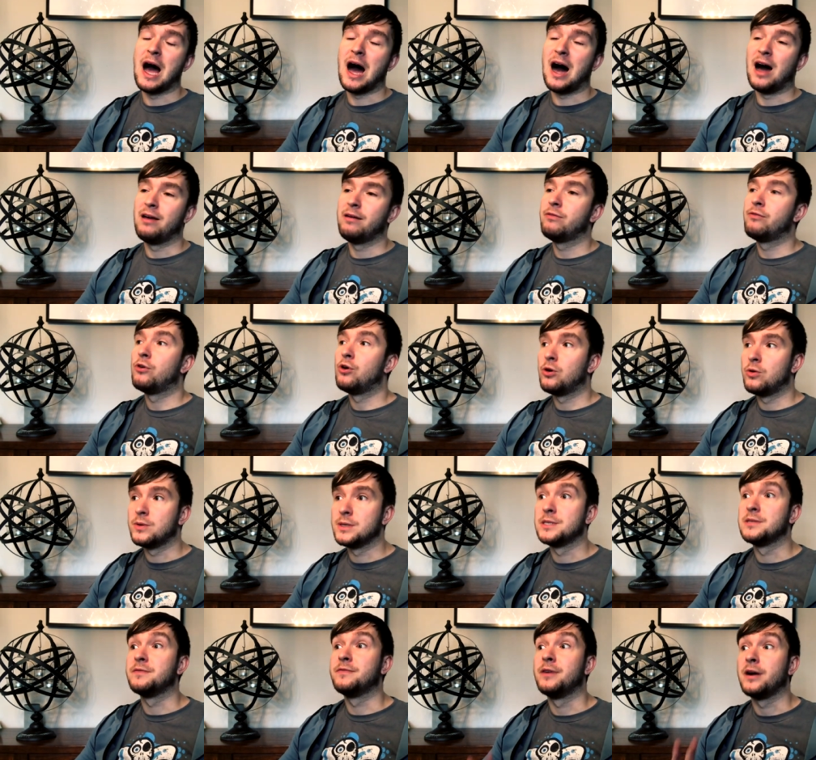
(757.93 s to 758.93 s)
I thought
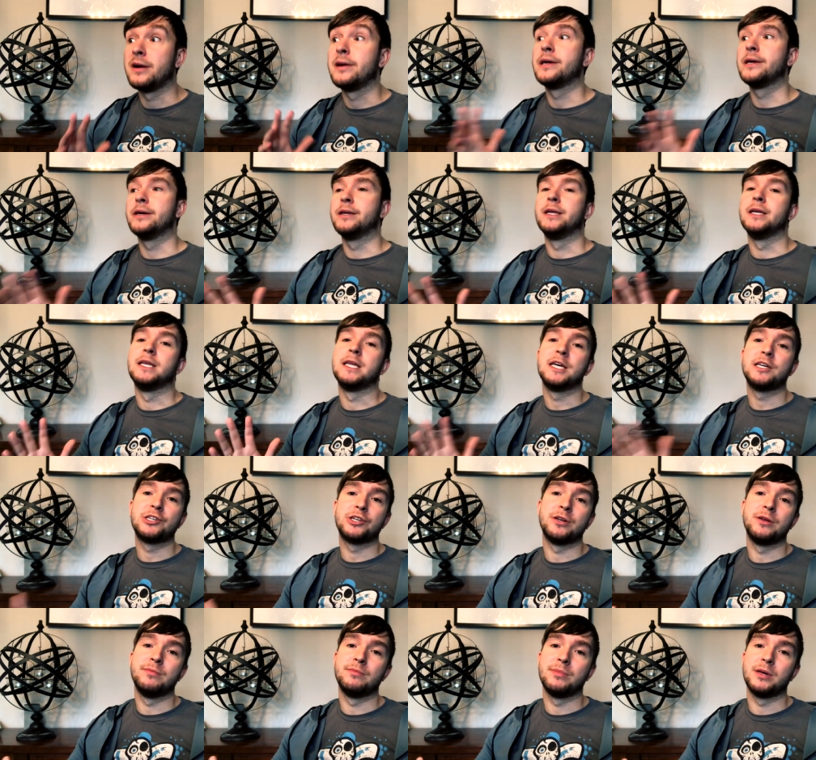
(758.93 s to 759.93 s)
was a very good
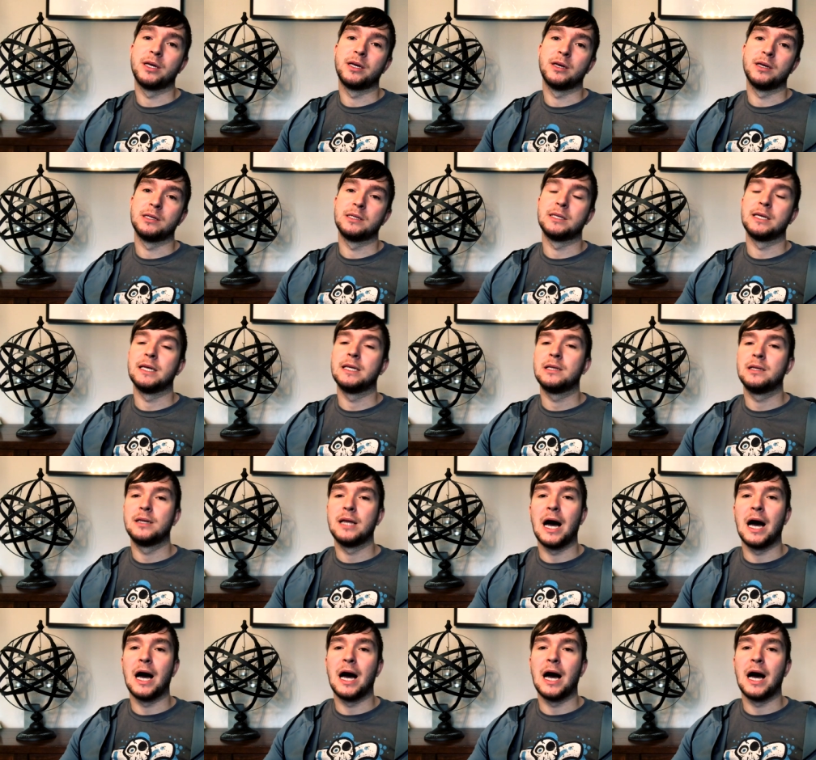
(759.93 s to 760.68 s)
addition because it